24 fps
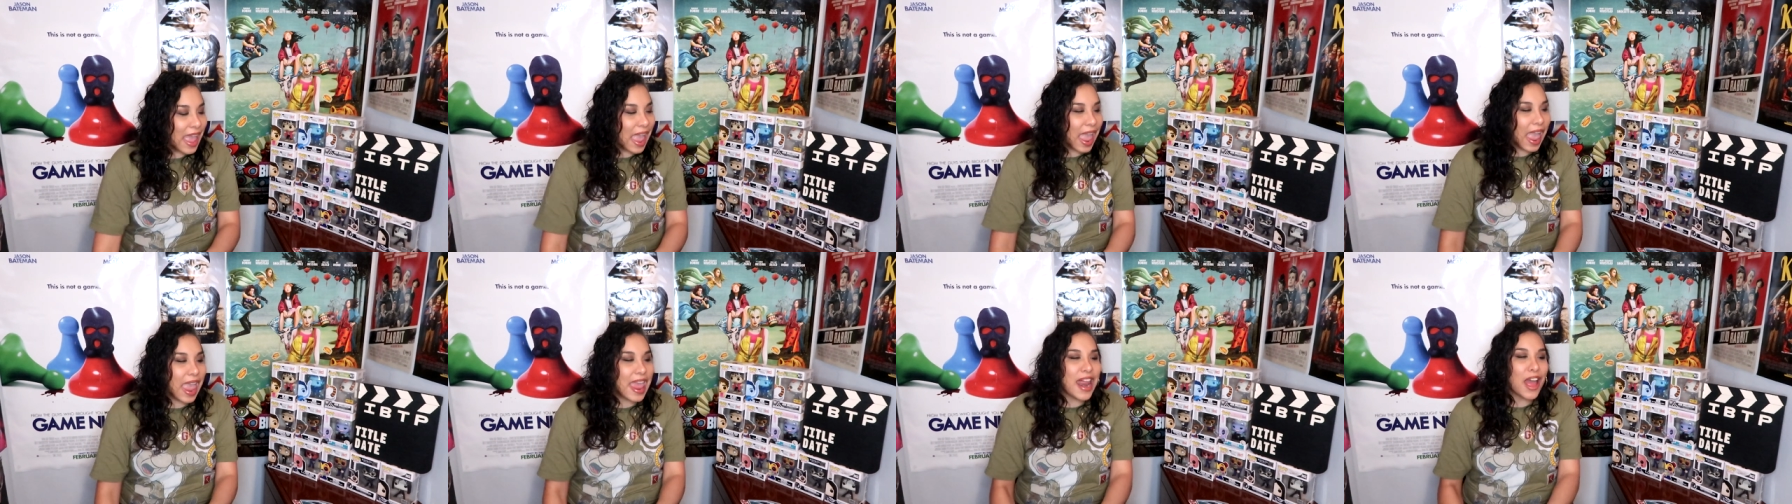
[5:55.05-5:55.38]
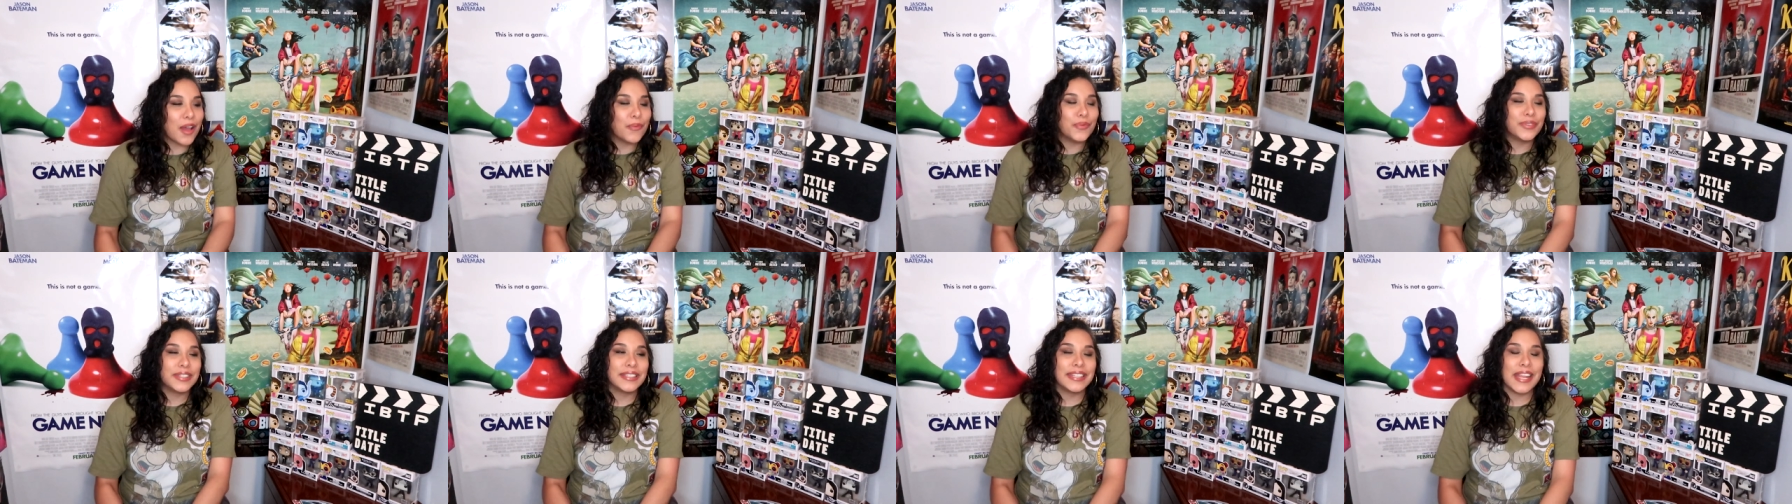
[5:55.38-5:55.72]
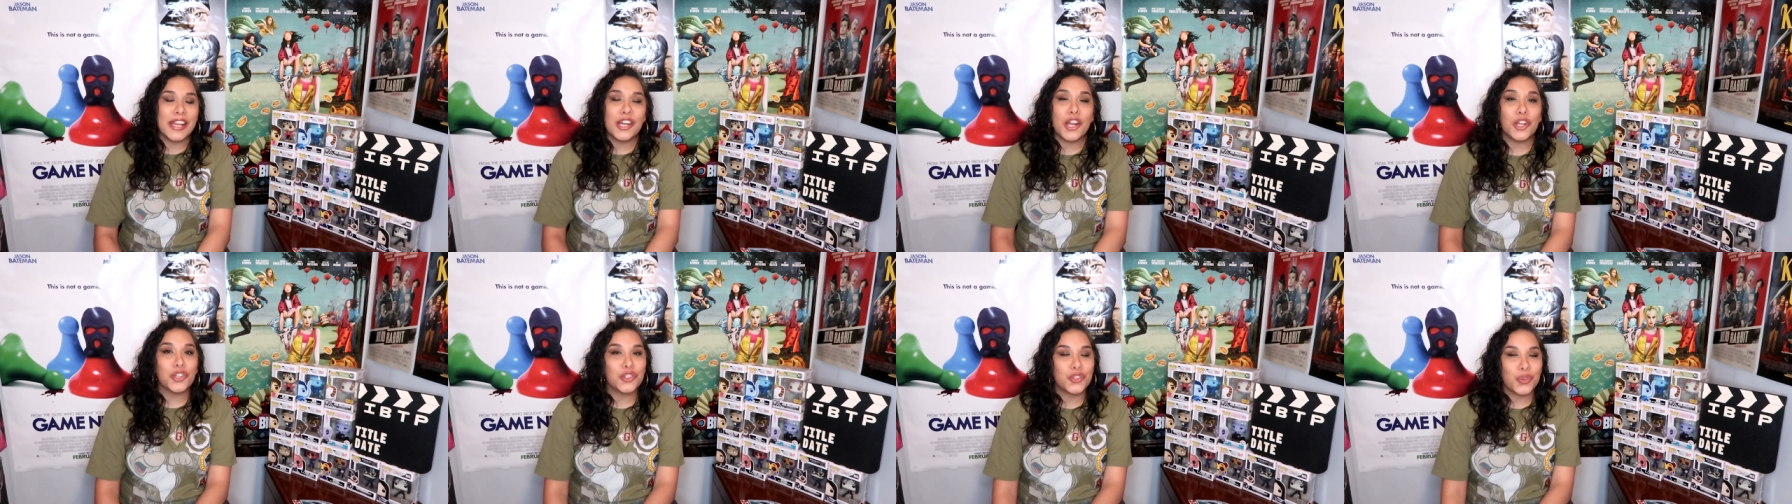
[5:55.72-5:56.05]
and i was
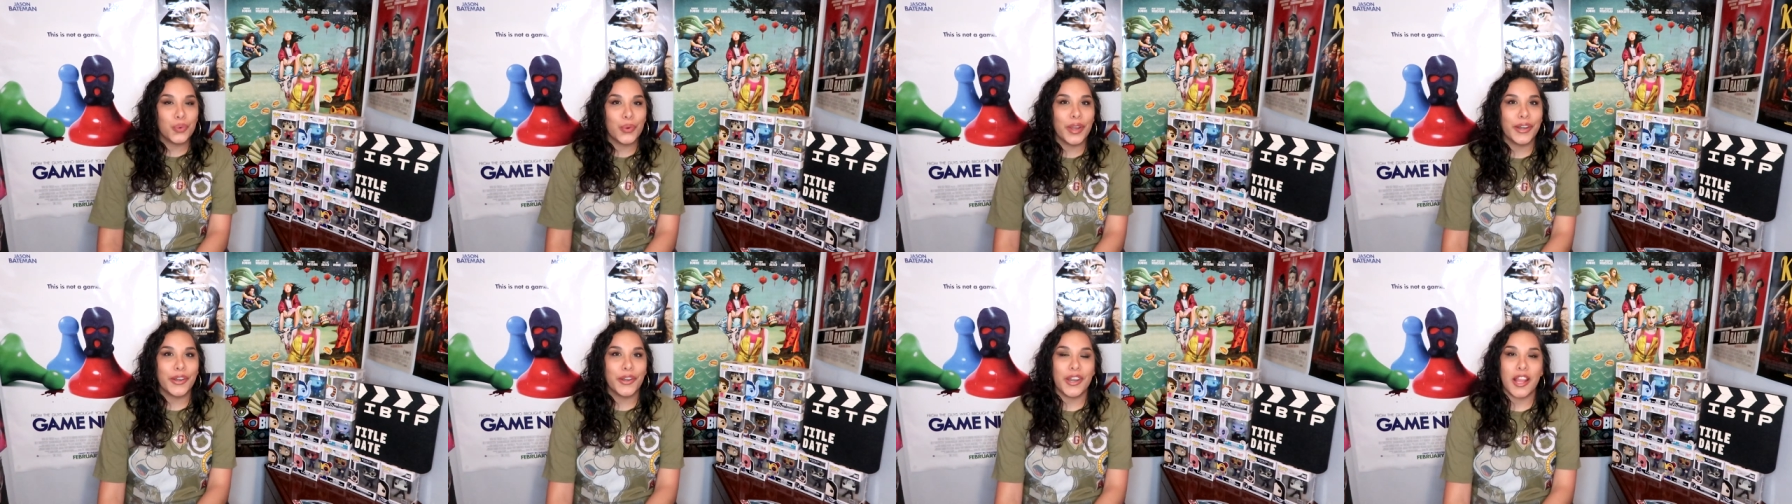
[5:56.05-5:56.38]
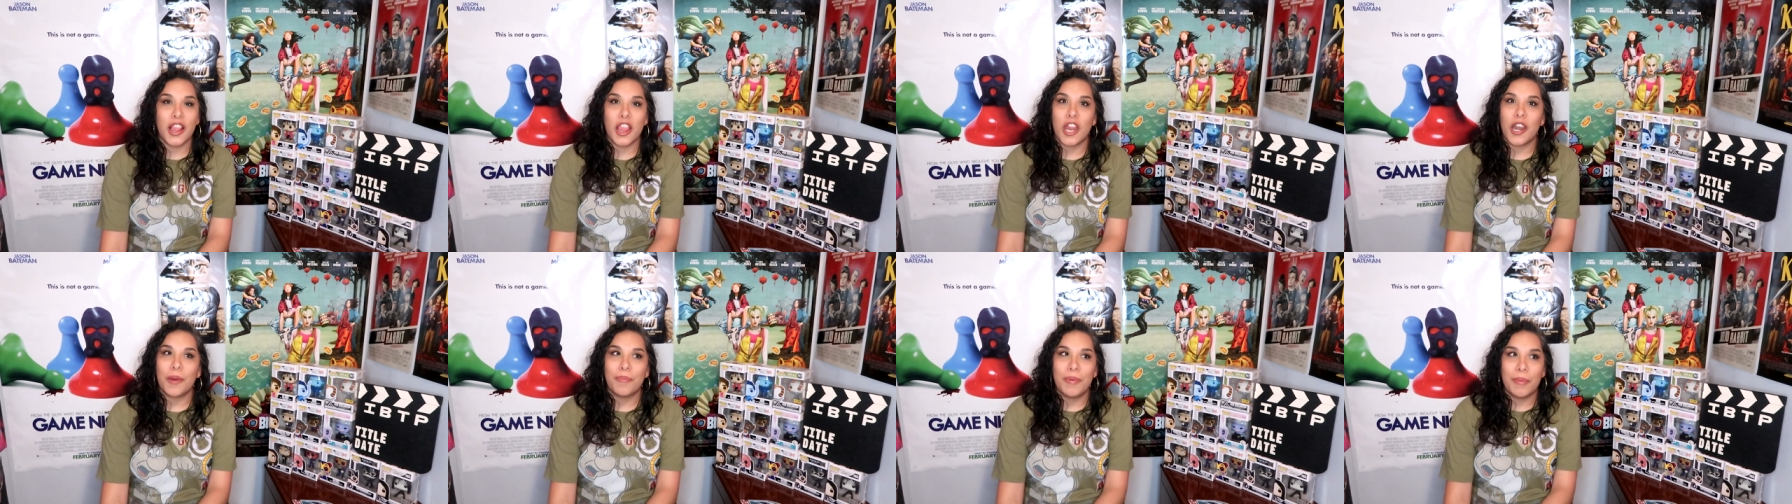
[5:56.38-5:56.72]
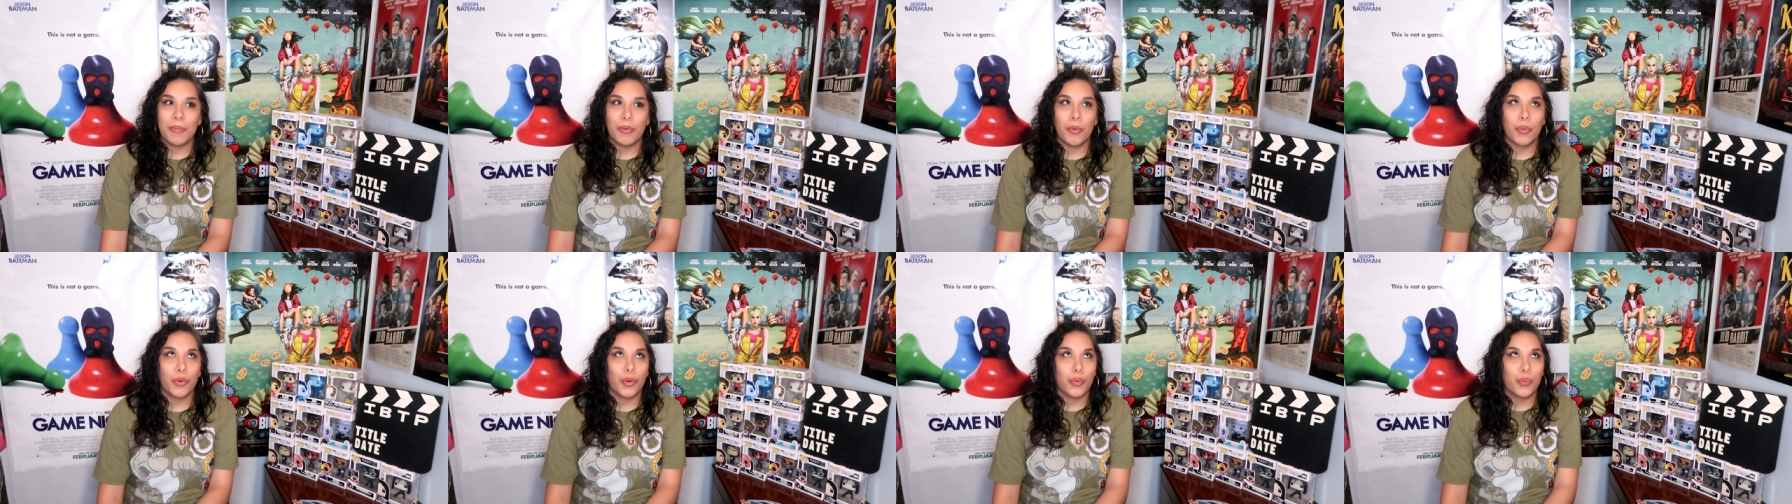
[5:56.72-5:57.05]
seeing on twitter and a lot of
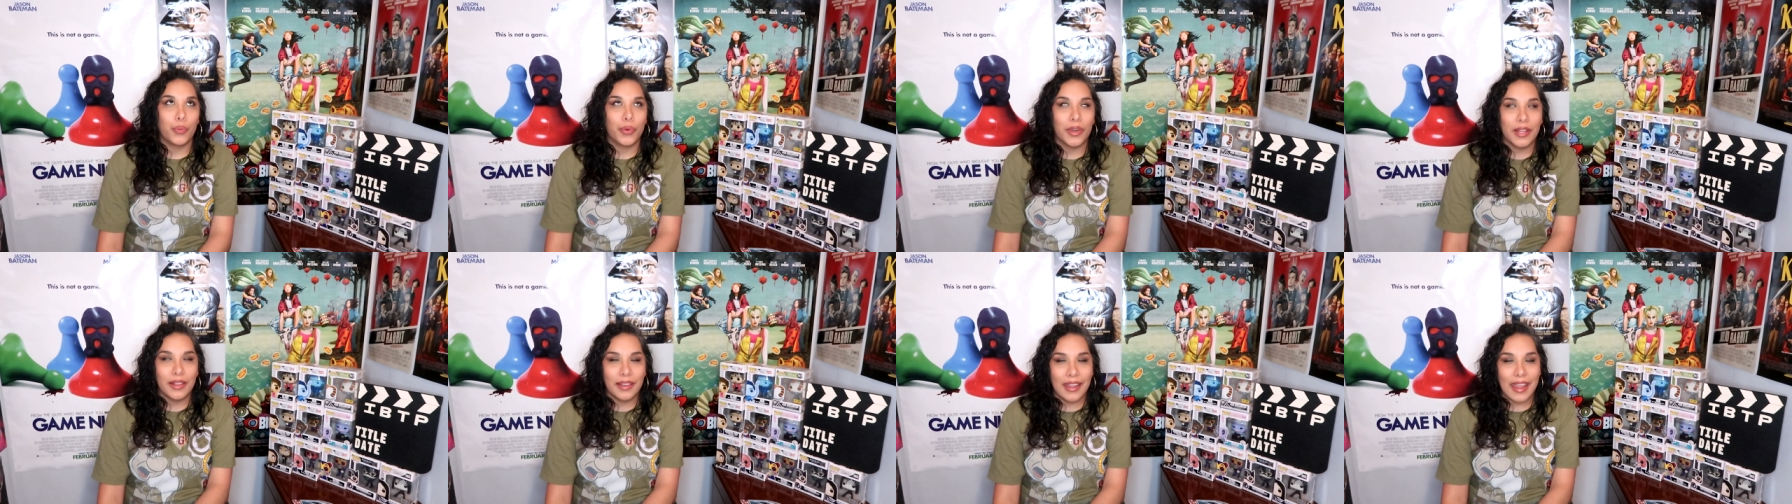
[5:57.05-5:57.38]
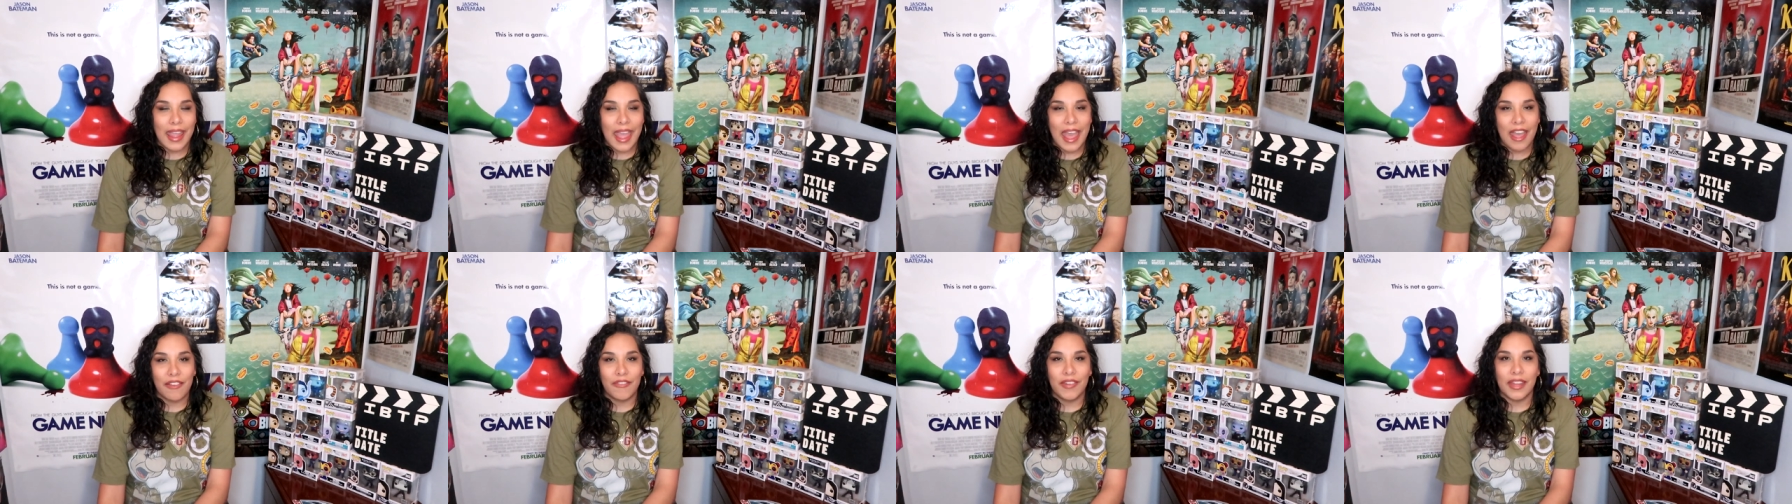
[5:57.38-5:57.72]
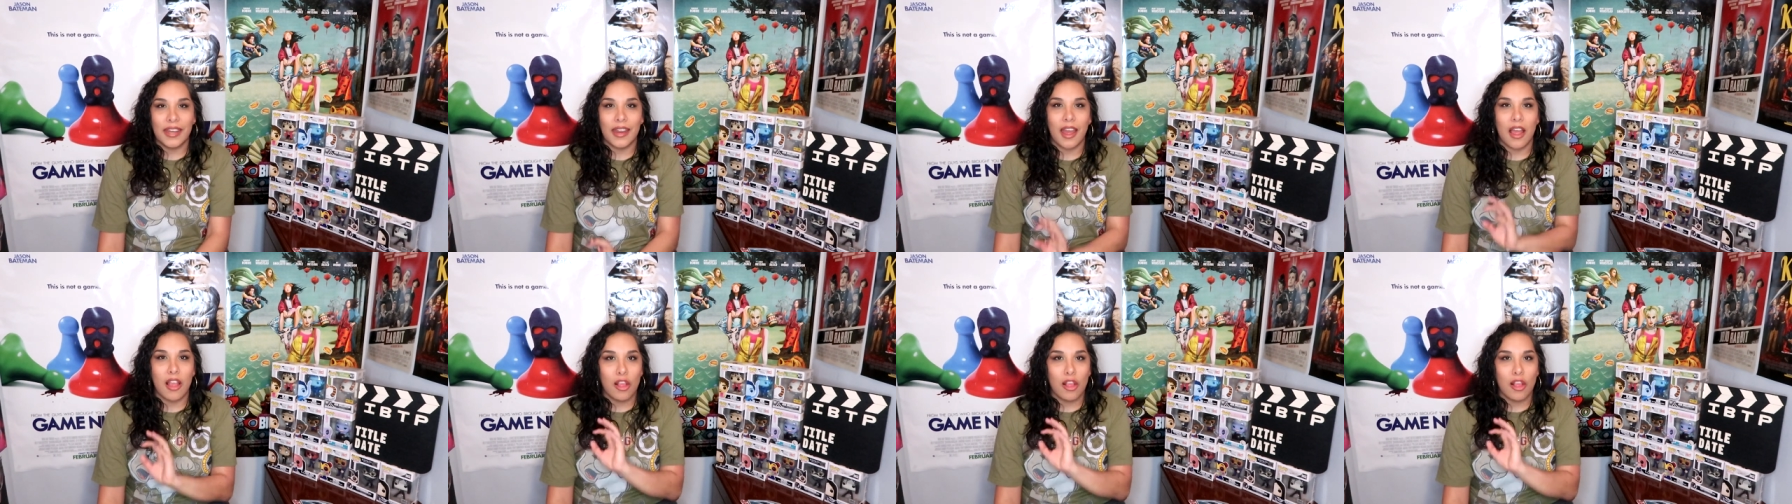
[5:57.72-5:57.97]
people were really having